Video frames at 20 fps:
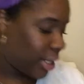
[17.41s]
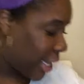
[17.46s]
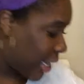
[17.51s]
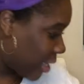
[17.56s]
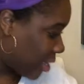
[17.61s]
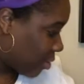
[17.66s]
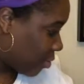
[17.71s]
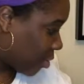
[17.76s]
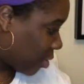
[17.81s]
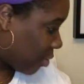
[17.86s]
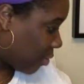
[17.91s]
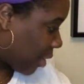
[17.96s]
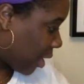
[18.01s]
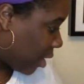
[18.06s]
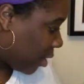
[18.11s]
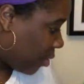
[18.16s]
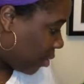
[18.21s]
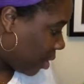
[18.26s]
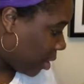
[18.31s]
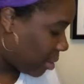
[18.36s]
lather up
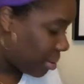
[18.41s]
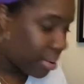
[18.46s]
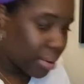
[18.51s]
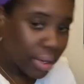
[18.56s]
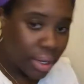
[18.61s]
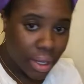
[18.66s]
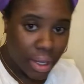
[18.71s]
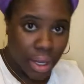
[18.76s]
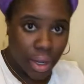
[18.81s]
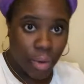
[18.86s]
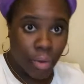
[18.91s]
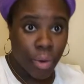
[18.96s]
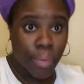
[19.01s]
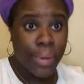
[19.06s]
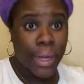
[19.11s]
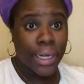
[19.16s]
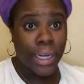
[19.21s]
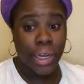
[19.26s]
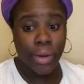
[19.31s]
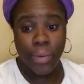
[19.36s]
right quick. We
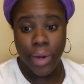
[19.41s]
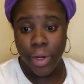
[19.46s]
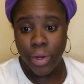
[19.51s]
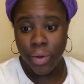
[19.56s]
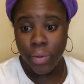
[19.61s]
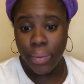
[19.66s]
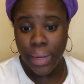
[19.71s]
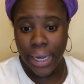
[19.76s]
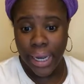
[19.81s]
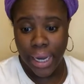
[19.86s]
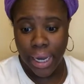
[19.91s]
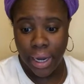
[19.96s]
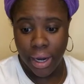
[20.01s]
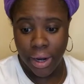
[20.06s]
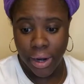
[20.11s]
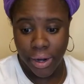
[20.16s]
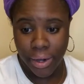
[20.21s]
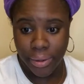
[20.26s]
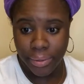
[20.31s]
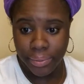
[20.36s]
about to get ready to do my
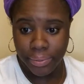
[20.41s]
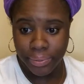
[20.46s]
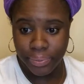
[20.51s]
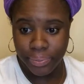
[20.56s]
hair.